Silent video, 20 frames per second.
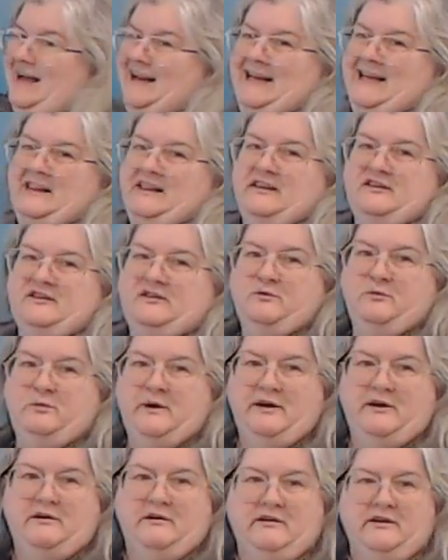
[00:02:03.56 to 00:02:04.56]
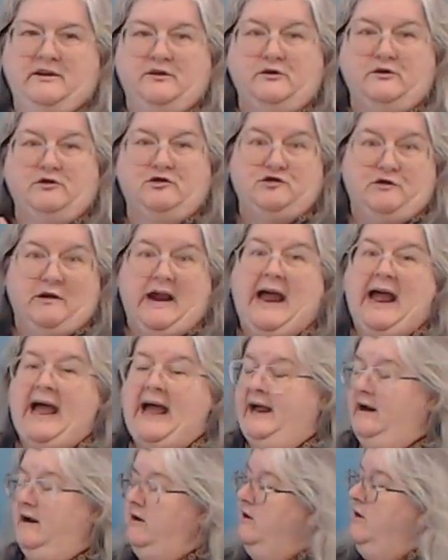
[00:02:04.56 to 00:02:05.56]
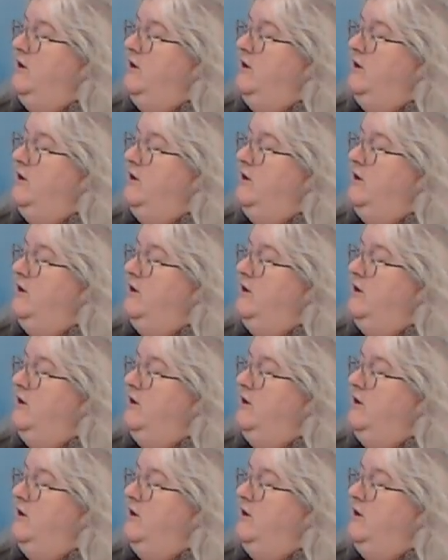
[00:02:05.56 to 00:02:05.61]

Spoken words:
I get this weird little drag.